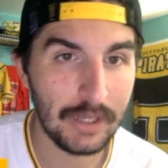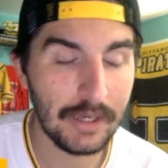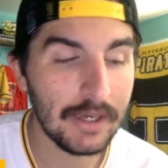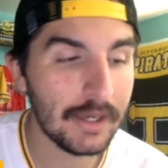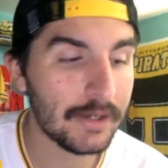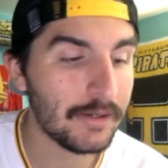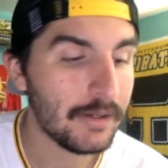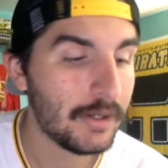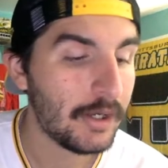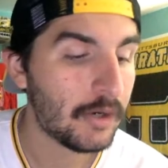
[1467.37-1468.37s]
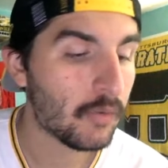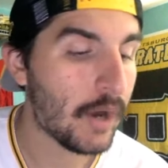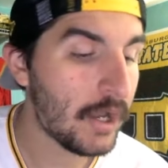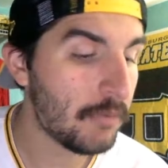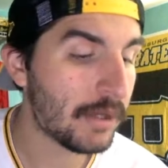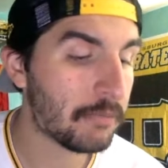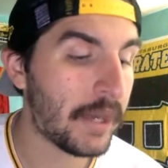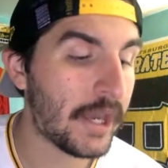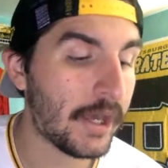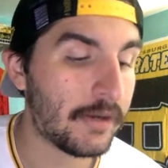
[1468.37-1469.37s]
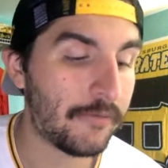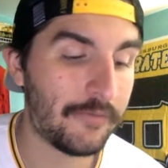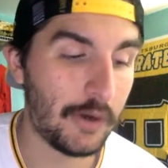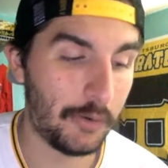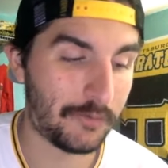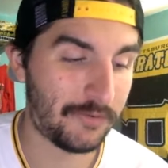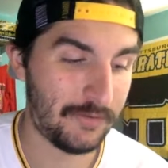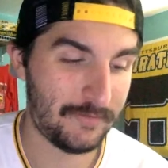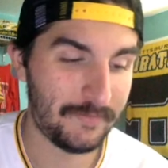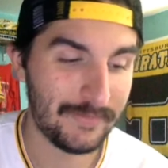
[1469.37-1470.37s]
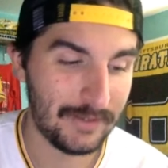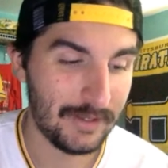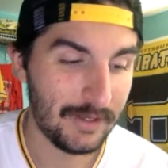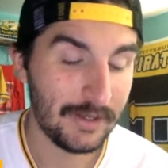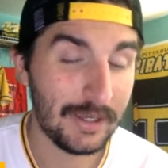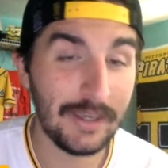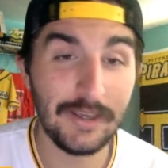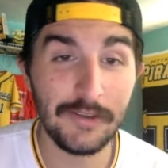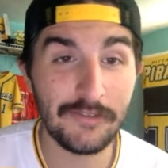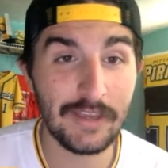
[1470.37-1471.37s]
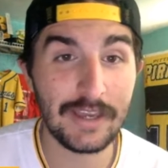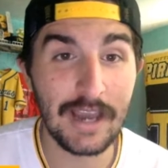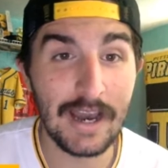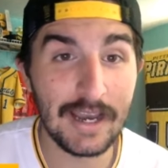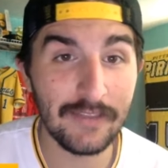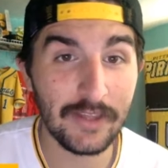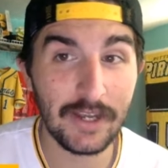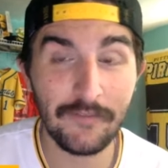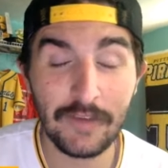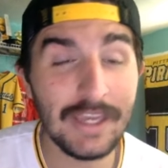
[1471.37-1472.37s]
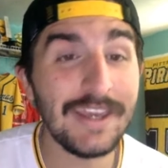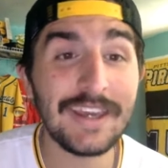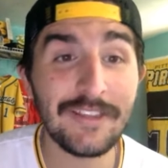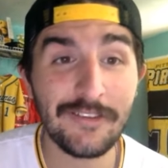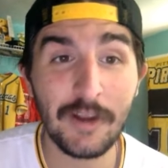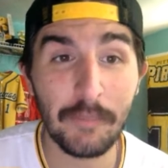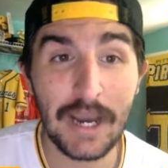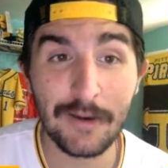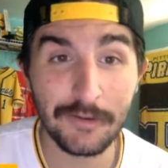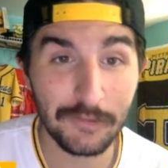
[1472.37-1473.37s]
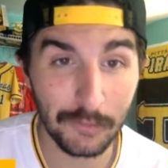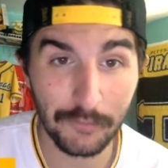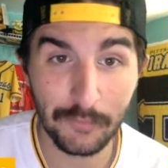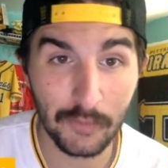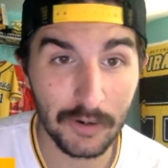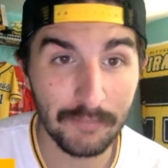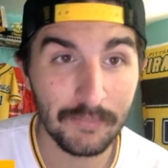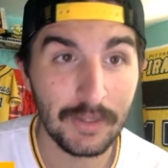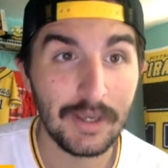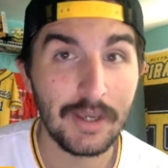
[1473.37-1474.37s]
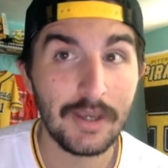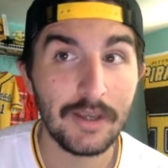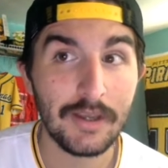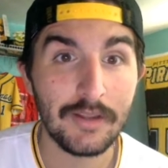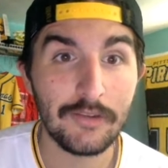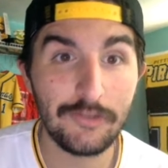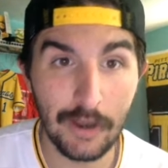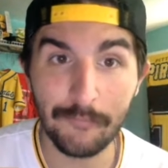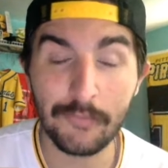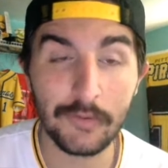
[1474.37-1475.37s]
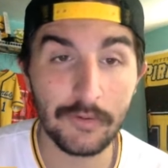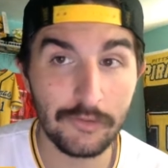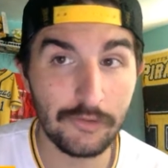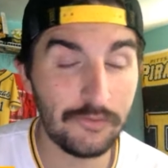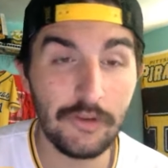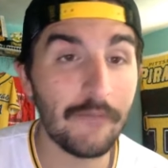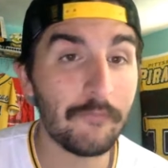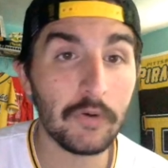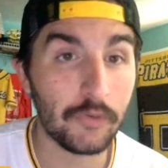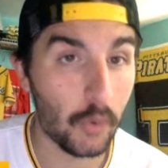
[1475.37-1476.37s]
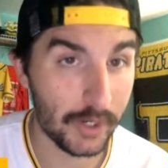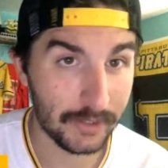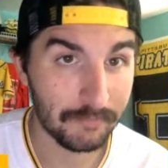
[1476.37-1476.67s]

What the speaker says: And Ryan McMahon, folks, is a guy that if he gets in a Pirates uniform, jump for joy.